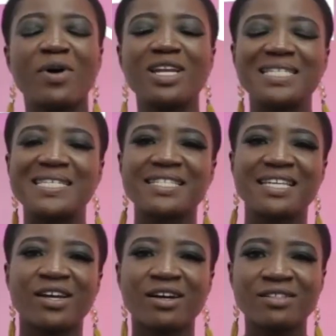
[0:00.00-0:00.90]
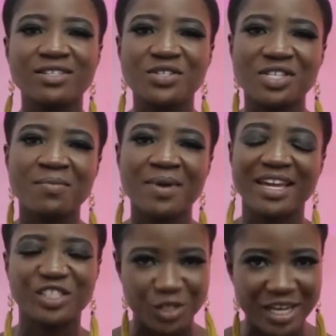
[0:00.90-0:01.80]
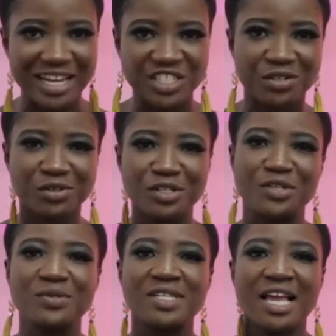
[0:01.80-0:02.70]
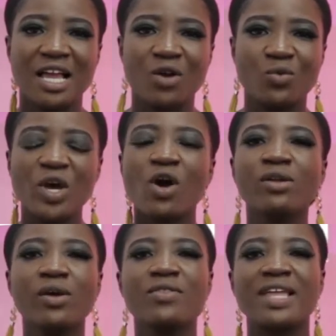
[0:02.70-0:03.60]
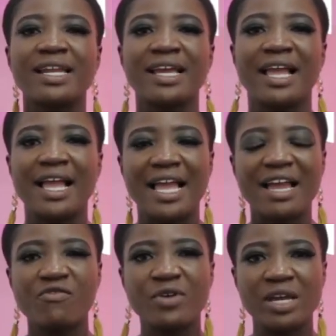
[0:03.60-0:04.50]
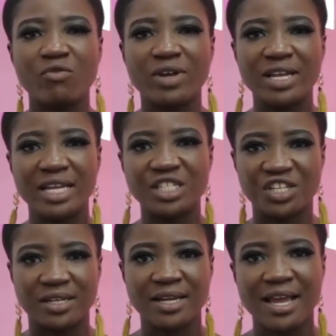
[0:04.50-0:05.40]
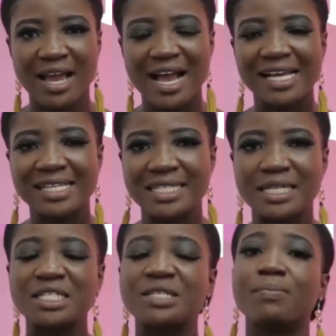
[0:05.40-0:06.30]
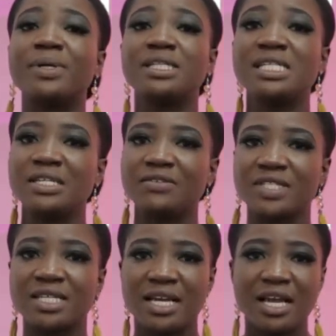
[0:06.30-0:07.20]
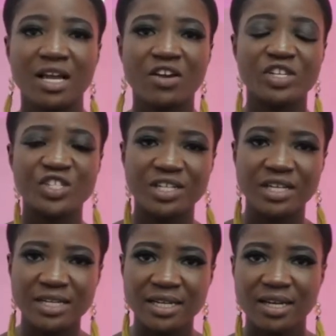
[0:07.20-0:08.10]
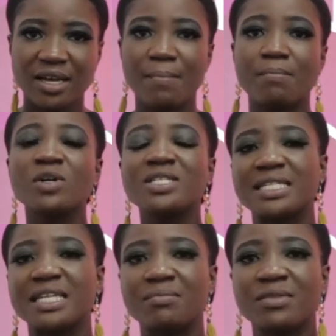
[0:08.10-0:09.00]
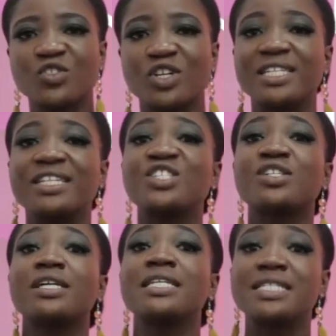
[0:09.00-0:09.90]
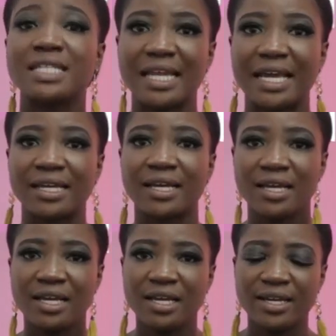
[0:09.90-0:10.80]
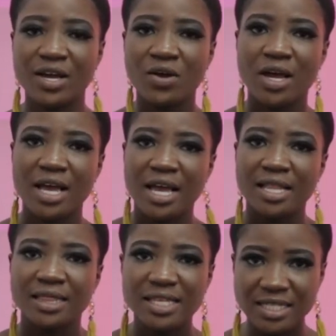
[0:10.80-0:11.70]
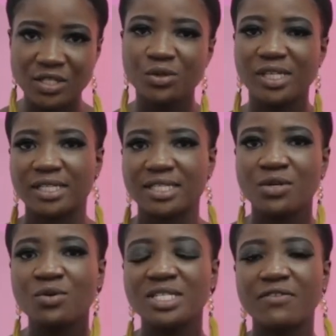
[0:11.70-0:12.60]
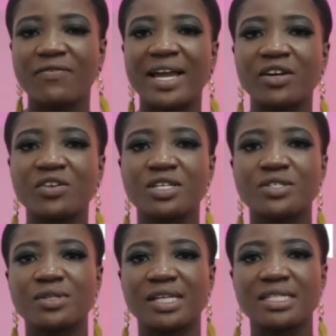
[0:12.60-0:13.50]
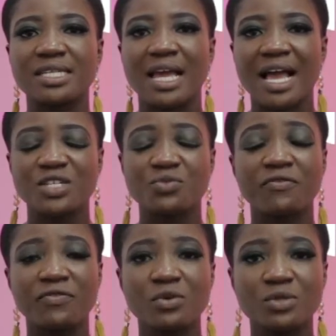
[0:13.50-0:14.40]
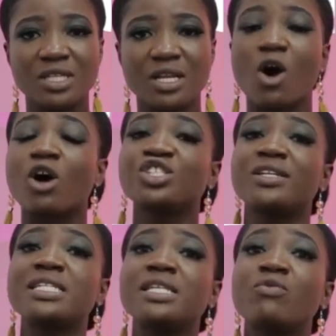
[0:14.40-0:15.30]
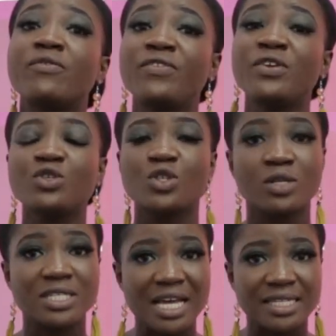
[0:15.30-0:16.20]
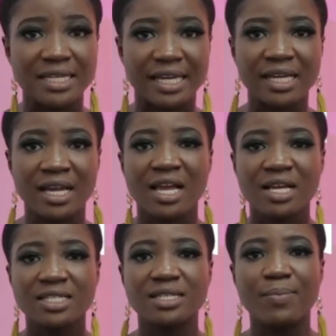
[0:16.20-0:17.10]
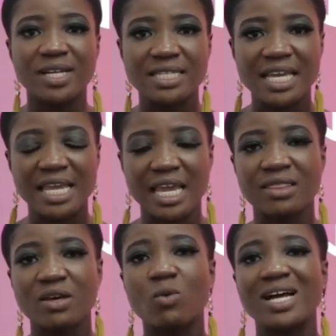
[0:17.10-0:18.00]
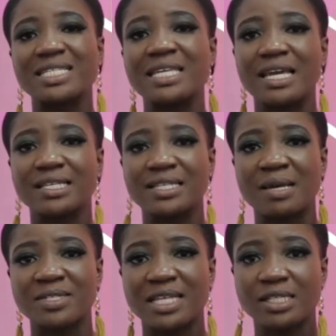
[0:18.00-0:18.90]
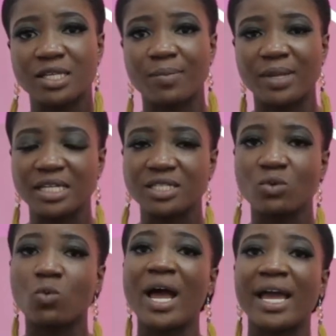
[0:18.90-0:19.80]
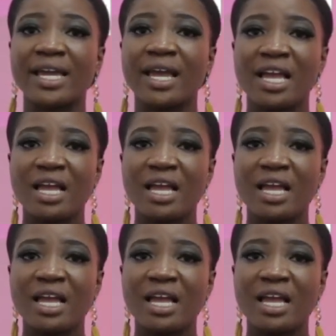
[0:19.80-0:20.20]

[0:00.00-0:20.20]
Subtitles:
politics and onto some educational news. We all know that every religion has its beliefs, Christian, Muslim, traditionalist alike. Now, this student, who is a final year student, has refused, or should I say refused on Saturday, to partake in the WASSCE exams that took place. Why?